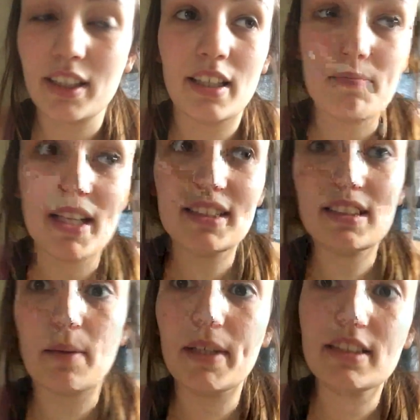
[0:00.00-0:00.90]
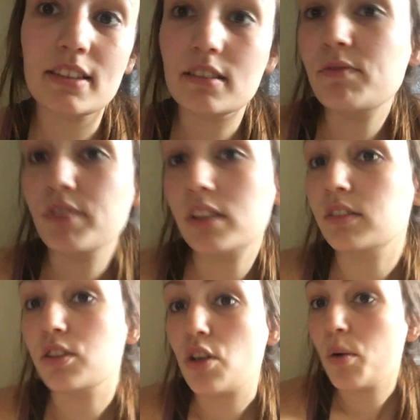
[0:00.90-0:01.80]
Like, my stomach didn't feel
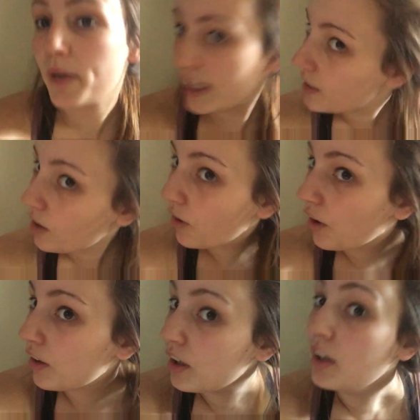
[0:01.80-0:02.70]
no pain at all.